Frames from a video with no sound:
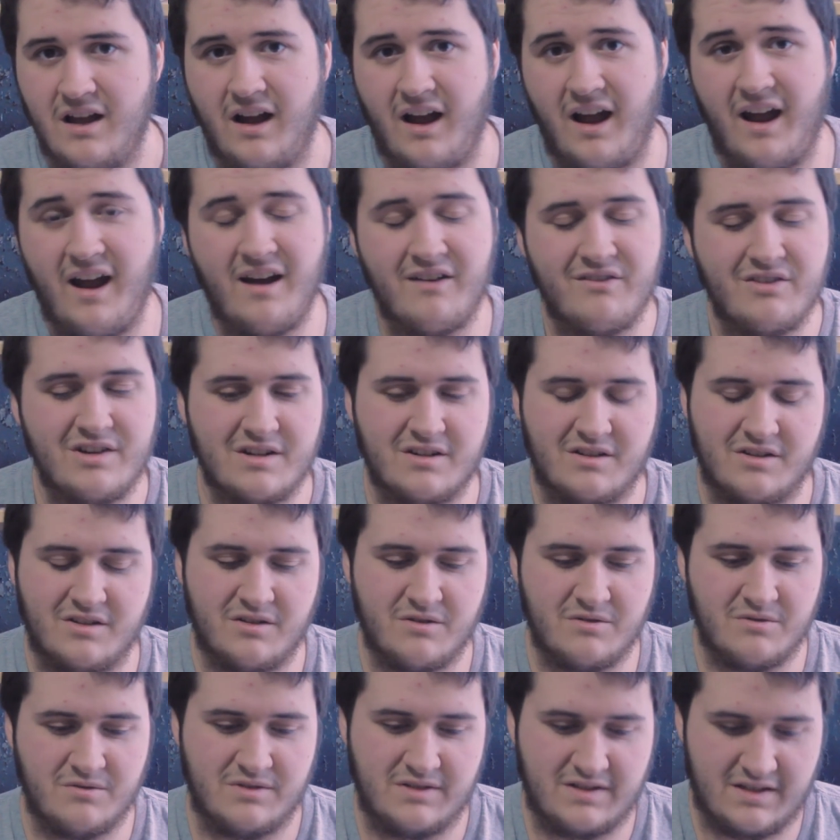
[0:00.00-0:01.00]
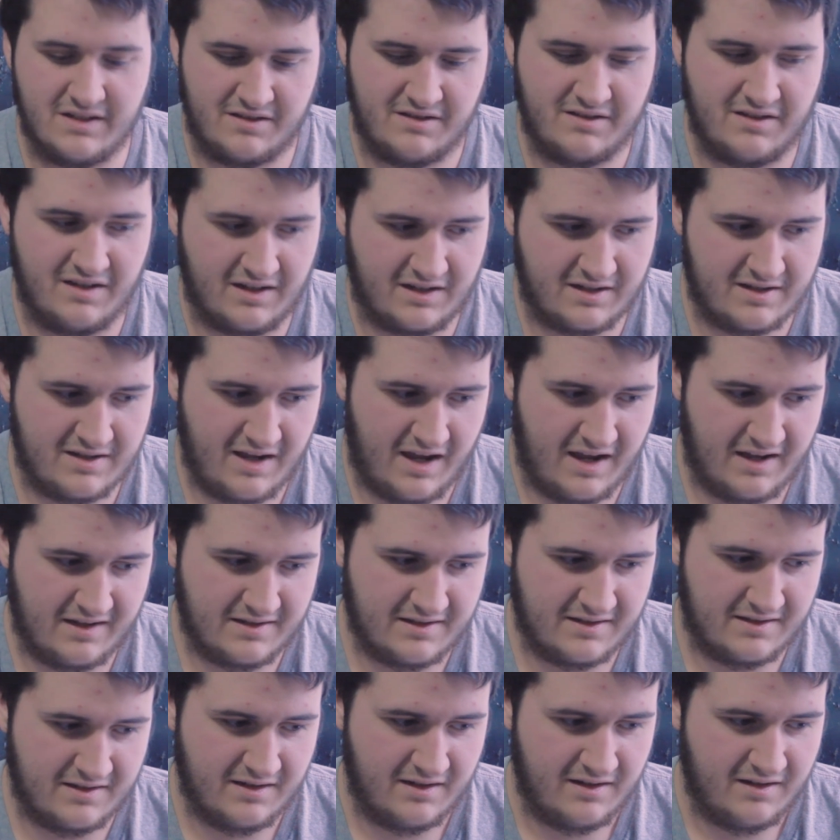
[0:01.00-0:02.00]
I haven't used the
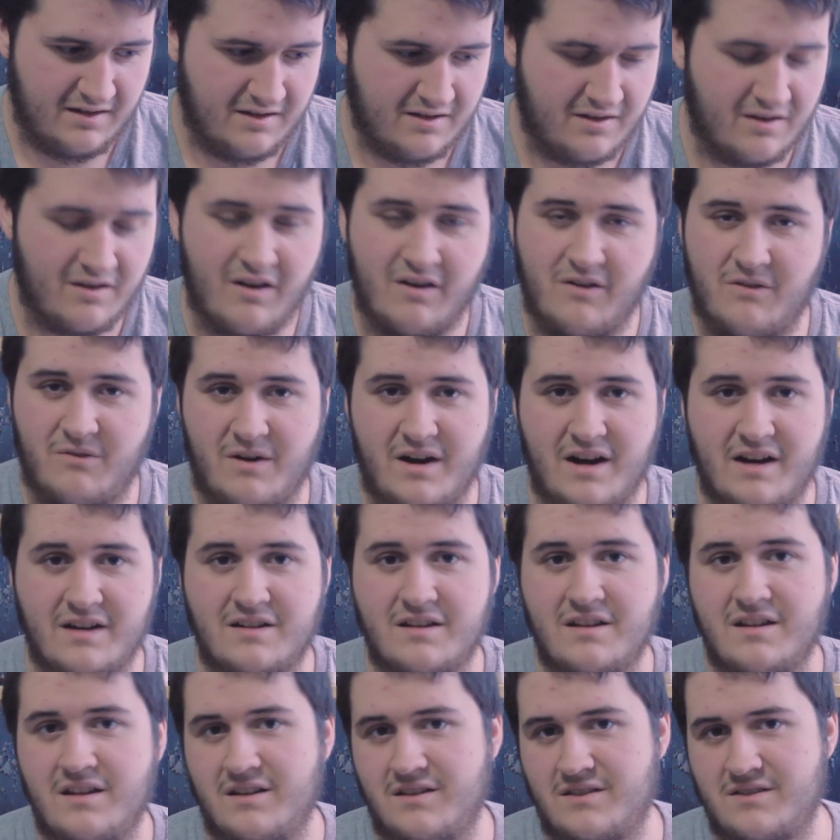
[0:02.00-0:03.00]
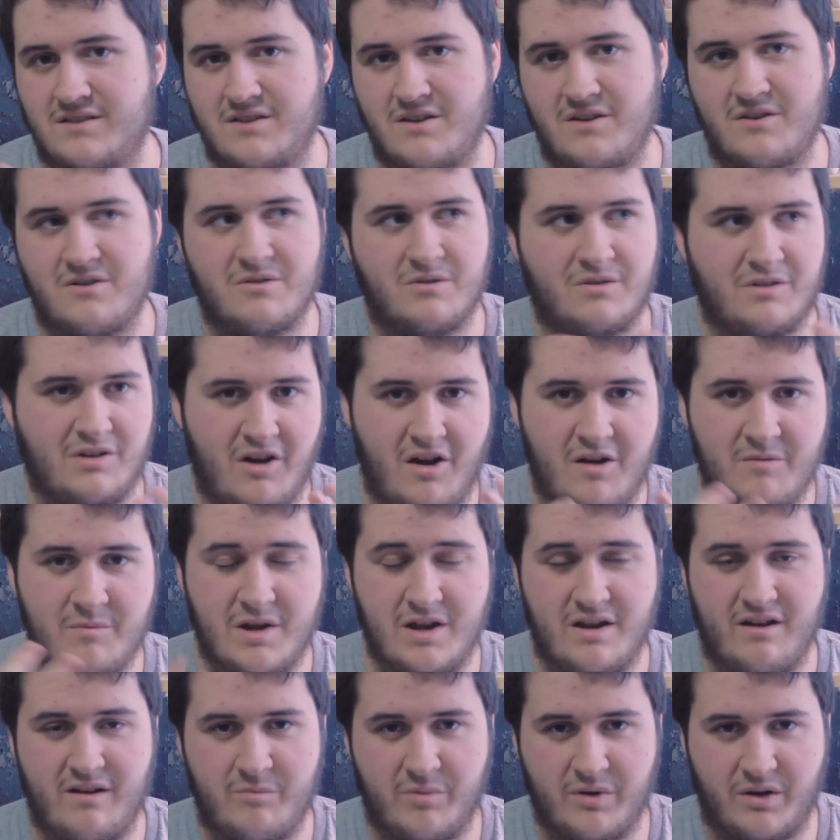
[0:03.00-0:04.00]
6S, alright? So call
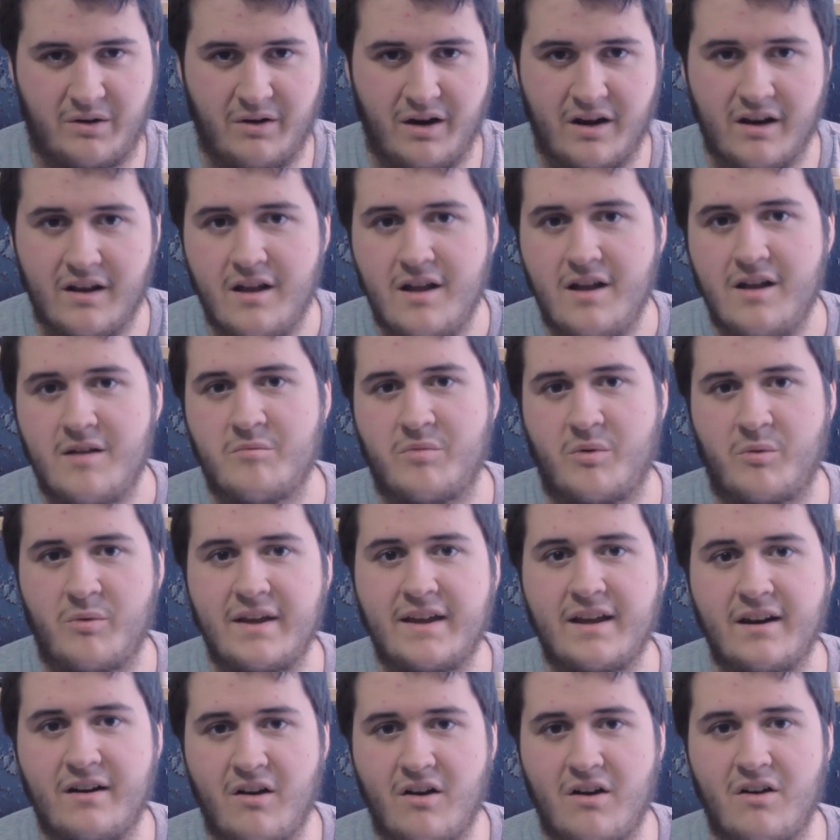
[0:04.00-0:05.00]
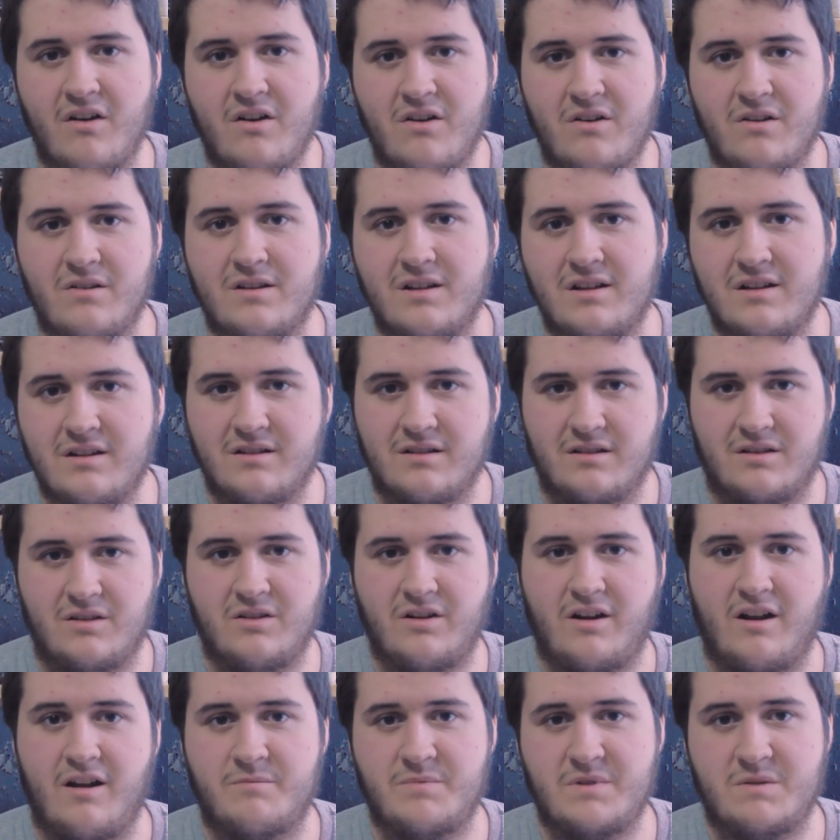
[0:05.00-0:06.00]
me a hypocrite. But we can all
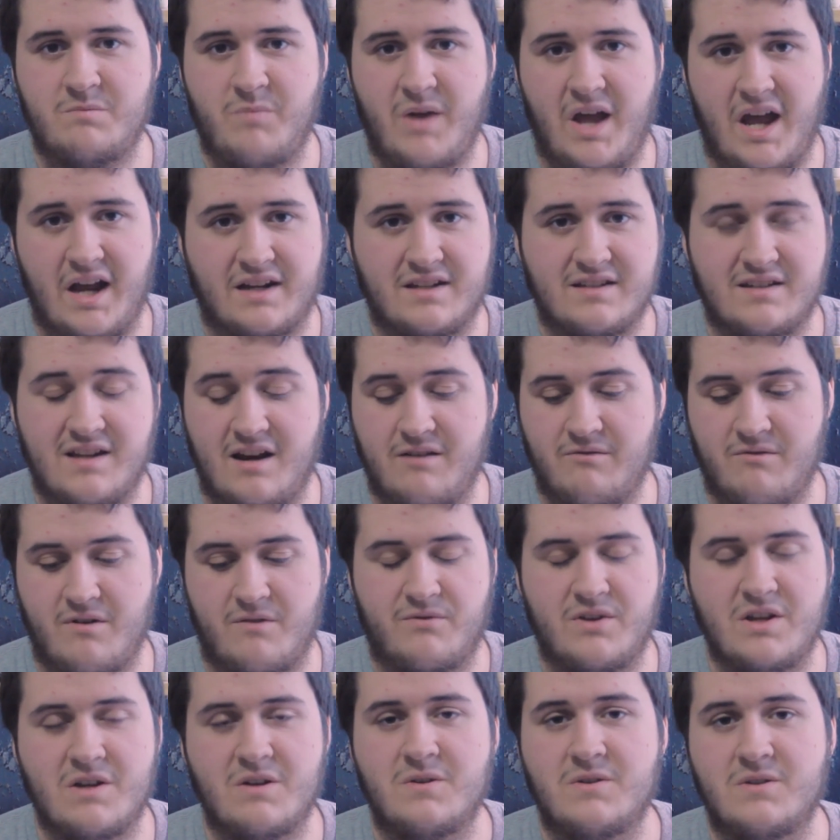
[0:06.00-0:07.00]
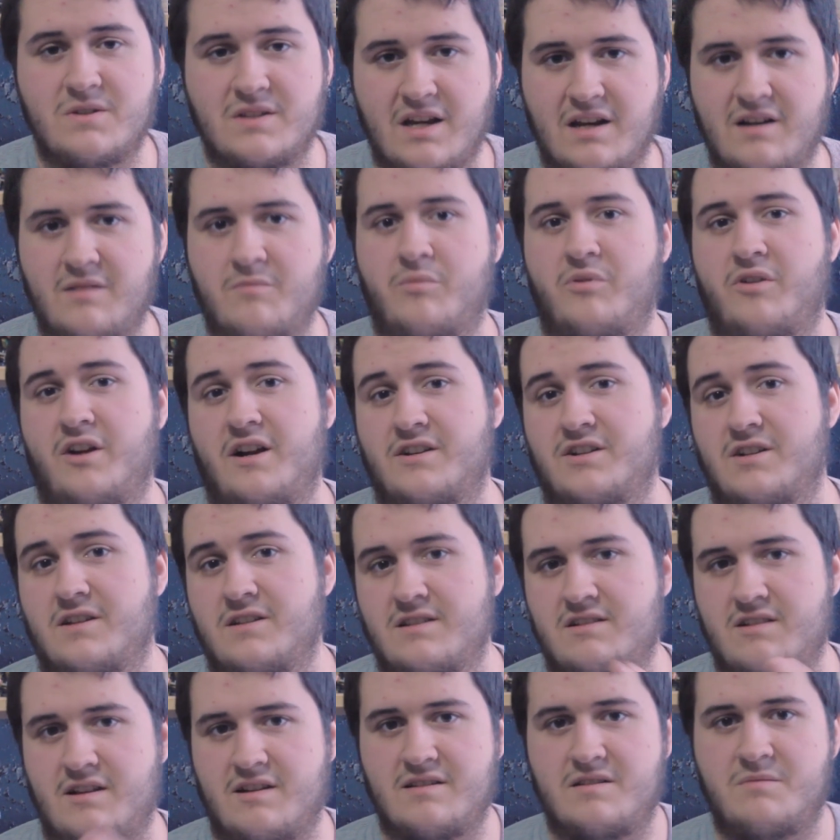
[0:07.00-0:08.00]
look up specs and reviews and
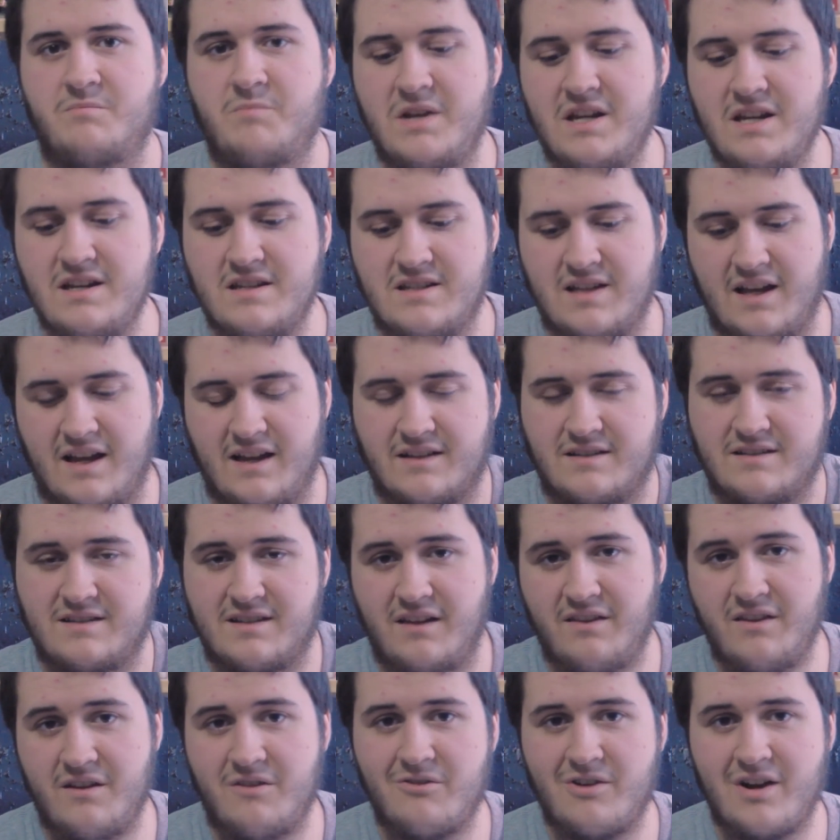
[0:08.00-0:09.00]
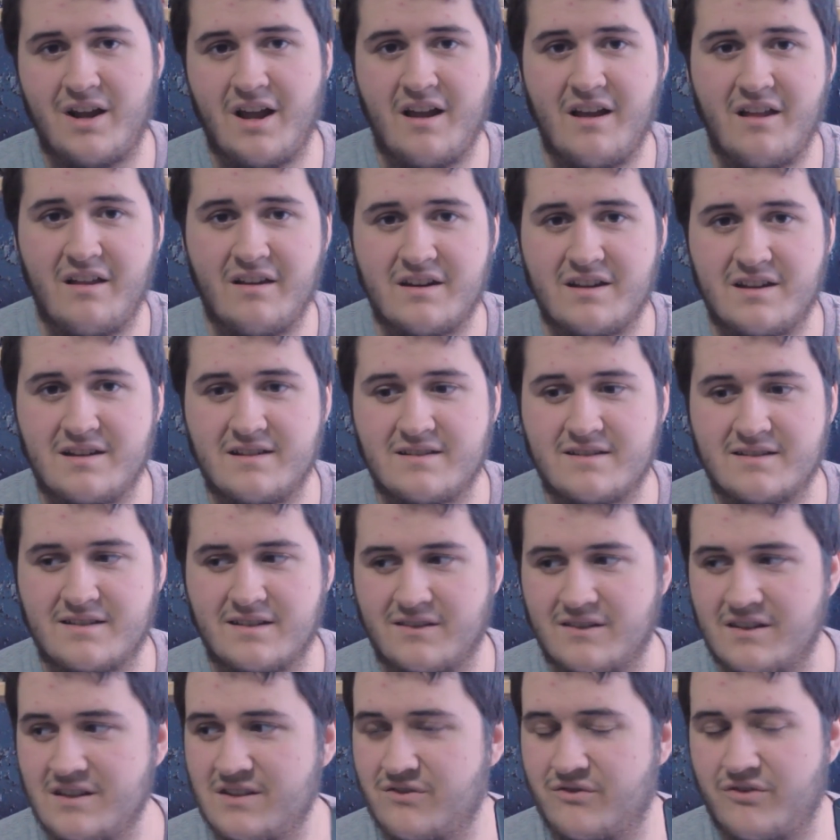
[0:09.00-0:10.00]
impressions and speed tests, and the reality is
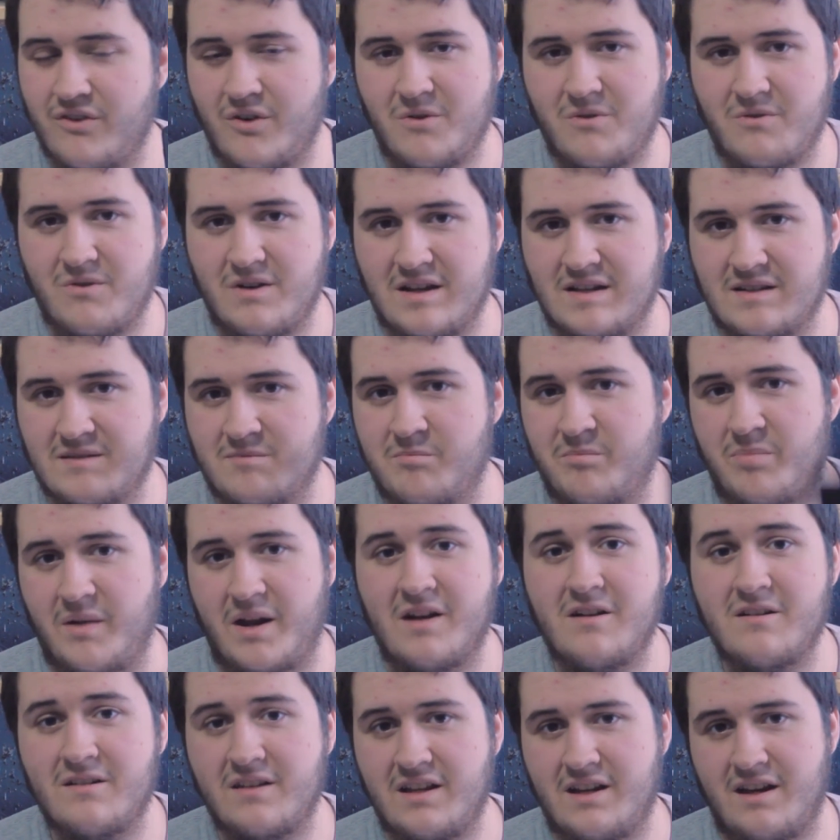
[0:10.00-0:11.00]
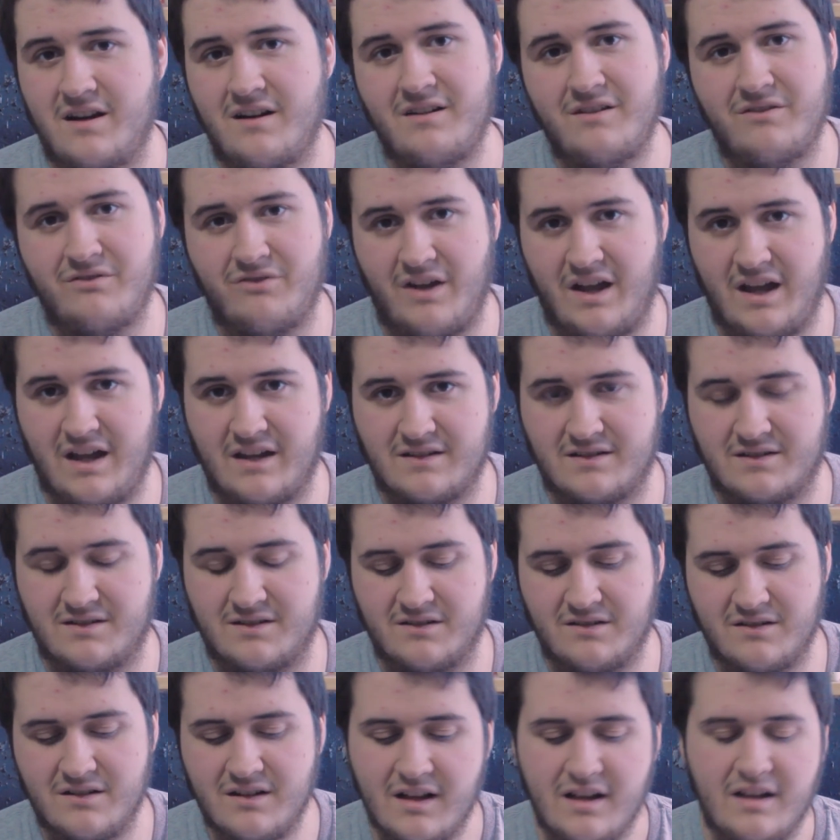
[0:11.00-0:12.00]
this phone is barely any
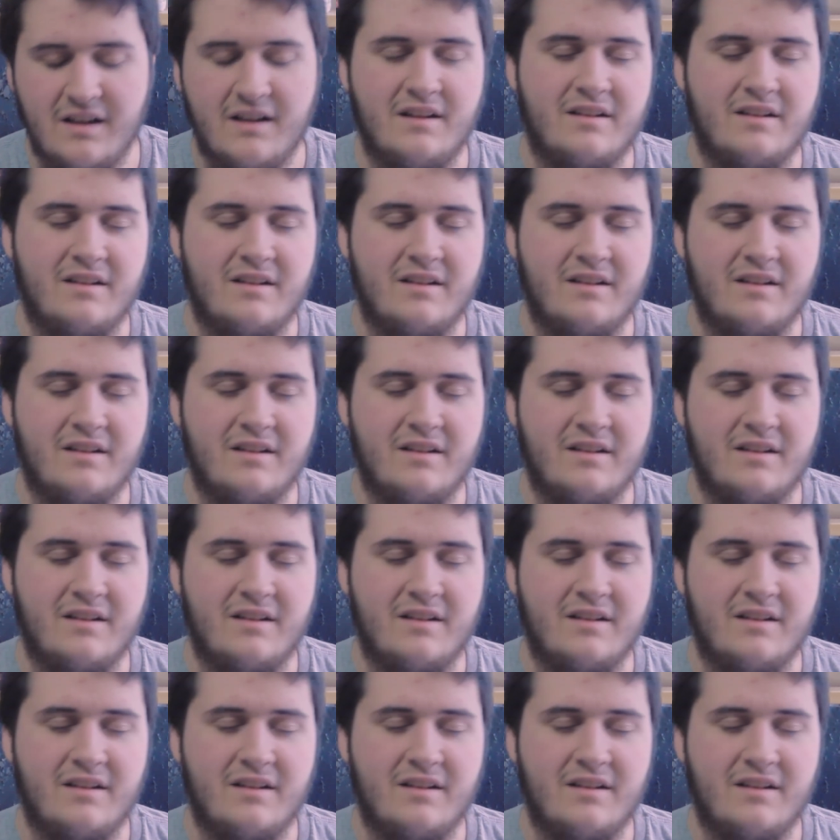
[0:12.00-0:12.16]
faster.